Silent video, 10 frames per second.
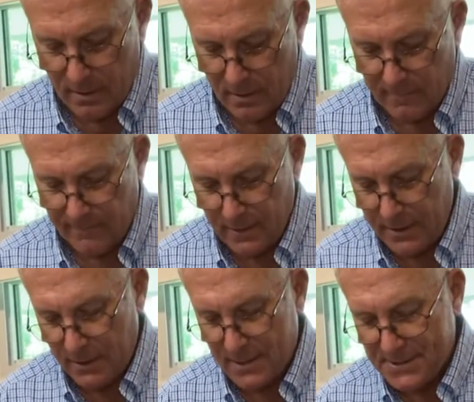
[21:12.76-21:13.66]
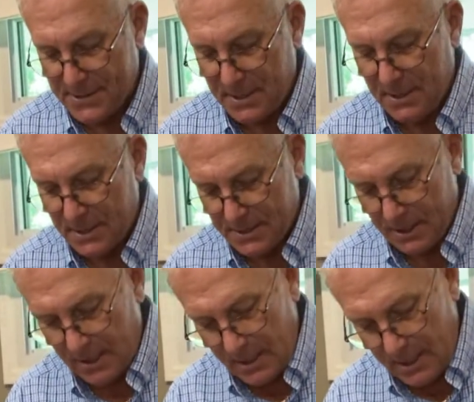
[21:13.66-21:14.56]
Hopefully you can see this.
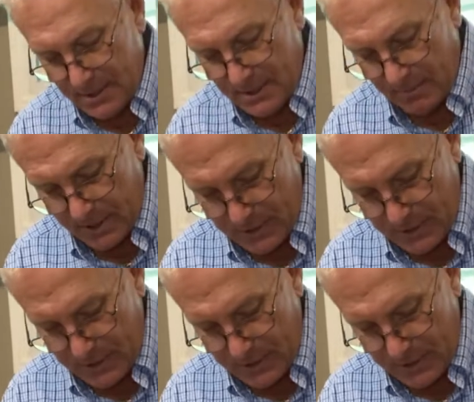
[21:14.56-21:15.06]
So I'm going to